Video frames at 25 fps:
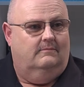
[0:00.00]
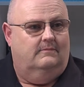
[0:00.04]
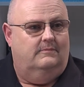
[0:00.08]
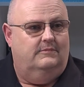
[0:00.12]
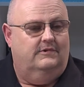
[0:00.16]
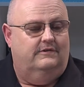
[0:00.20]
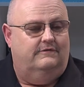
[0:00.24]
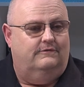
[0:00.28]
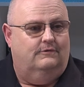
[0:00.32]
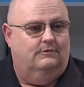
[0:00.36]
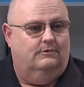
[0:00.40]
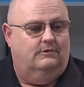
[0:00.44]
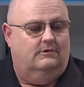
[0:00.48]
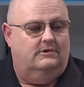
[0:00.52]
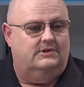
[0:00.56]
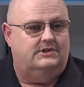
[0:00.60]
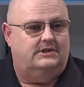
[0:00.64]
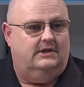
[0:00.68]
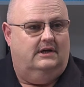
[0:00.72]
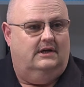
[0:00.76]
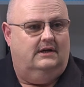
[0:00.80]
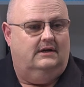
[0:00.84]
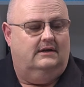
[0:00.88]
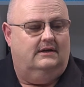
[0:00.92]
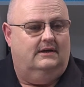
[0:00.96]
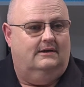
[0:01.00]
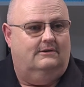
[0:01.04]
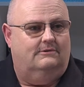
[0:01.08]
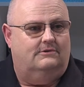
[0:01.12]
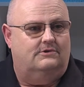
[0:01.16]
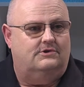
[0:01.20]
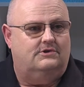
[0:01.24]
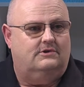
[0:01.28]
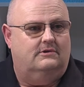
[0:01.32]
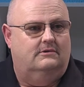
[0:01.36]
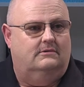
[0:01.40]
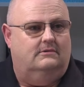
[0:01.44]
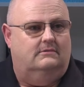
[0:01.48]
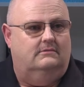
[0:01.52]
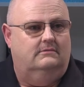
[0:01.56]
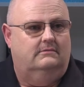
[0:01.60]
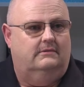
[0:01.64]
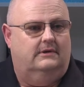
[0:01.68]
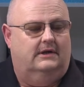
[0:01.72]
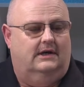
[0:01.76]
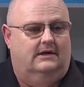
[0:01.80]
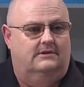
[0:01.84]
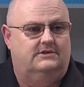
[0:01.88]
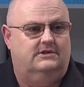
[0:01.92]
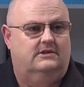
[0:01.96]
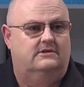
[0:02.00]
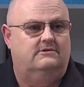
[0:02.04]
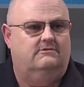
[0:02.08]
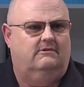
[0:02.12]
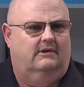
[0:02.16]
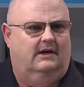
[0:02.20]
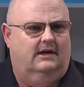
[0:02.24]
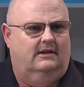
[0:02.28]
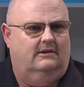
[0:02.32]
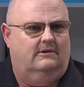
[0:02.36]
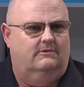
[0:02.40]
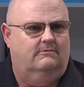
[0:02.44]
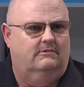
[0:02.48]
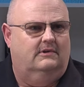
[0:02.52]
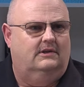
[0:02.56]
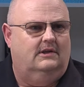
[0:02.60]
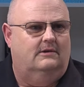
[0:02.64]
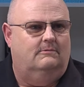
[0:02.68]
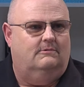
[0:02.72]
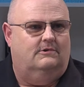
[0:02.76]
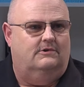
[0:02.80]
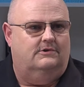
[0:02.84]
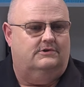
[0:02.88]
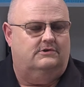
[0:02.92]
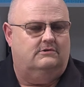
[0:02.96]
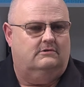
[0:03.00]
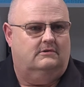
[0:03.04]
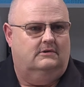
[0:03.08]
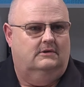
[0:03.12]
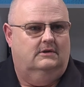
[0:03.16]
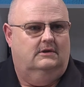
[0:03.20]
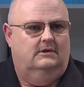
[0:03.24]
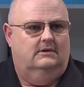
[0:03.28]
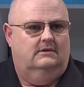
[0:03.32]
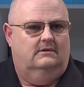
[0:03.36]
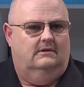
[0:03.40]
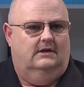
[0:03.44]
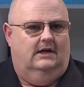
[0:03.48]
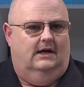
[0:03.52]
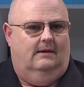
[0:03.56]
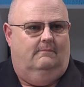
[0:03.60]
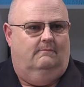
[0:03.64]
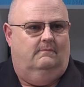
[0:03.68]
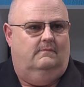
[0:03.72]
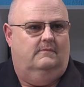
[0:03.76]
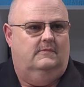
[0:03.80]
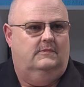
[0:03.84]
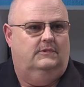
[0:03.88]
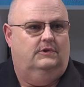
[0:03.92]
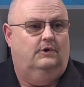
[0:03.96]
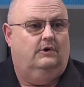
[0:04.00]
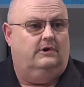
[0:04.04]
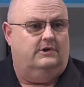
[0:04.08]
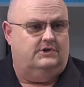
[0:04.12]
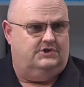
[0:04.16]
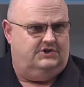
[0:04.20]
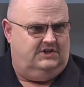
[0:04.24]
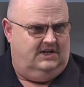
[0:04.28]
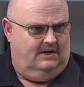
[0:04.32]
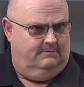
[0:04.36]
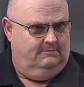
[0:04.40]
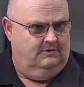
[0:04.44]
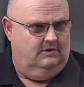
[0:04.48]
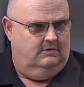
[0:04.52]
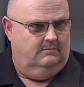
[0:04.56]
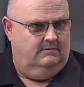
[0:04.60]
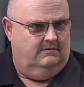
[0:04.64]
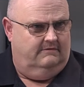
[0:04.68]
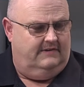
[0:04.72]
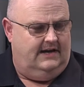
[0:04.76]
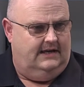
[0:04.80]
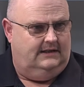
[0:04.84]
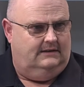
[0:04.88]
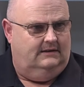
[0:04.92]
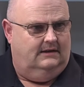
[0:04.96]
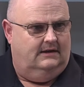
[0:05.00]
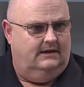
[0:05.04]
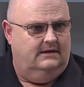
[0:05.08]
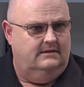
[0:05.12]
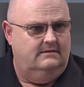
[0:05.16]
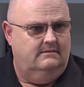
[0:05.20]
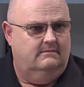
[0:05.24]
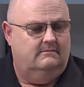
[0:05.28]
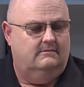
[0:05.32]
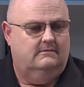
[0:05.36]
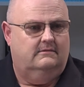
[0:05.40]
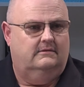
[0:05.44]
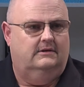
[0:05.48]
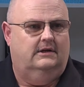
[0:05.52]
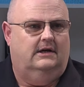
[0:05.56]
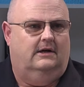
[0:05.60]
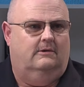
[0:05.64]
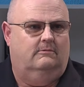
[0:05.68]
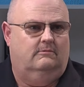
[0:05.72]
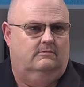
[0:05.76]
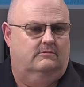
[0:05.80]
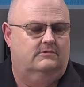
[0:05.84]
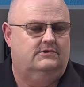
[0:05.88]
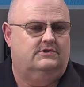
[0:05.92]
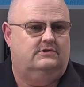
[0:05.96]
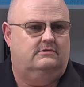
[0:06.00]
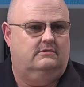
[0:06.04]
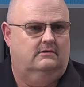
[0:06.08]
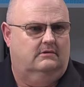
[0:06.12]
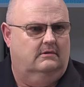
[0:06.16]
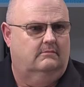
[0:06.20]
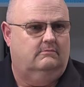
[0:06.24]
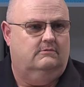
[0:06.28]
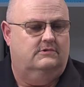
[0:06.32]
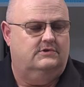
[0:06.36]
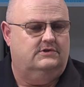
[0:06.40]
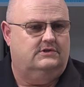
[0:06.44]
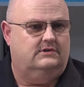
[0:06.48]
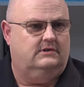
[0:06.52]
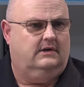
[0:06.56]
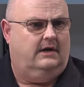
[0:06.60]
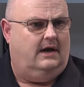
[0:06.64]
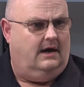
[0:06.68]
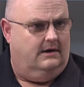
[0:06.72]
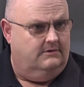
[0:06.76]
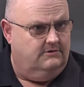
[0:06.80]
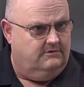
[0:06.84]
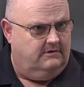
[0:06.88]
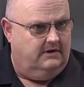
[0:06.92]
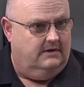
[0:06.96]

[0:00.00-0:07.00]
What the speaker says: before I started going to school, you know, Tea Tree Gully really was not a suburb of Adelaide. You know, it was country.